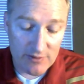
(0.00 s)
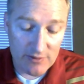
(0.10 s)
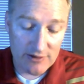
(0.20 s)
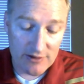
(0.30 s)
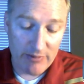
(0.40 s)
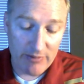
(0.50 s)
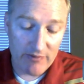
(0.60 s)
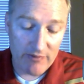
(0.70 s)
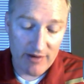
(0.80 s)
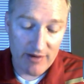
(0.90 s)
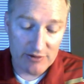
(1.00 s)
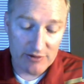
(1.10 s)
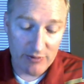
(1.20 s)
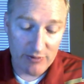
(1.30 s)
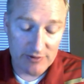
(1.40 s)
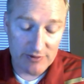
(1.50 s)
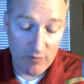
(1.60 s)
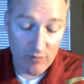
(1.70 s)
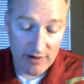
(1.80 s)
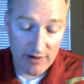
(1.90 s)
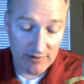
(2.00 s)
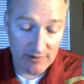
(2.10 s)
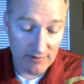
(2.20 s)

has a comparative advantage in producing wine.